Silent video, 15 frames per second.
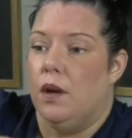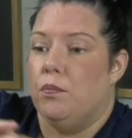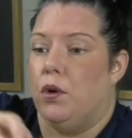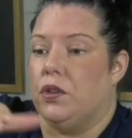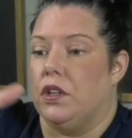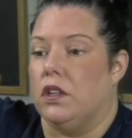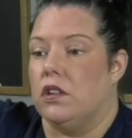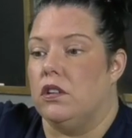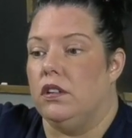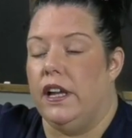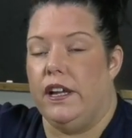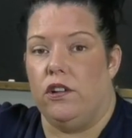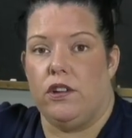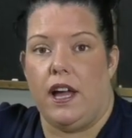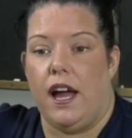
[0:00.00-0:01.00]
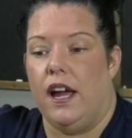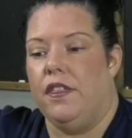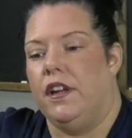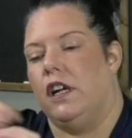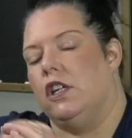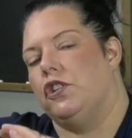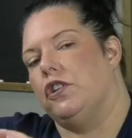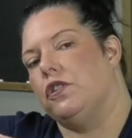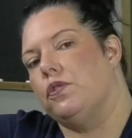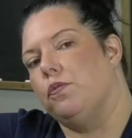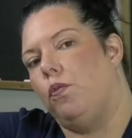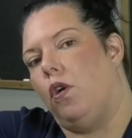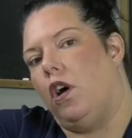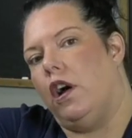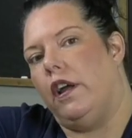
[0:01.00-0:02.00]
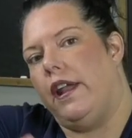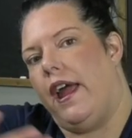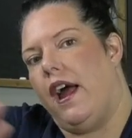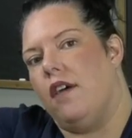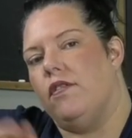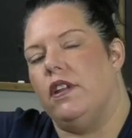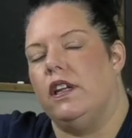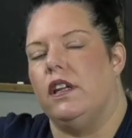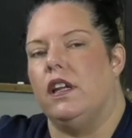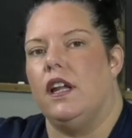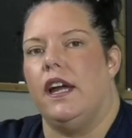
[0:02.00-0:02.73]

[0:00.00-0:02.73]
put the little ladle guy there, just one, have it in a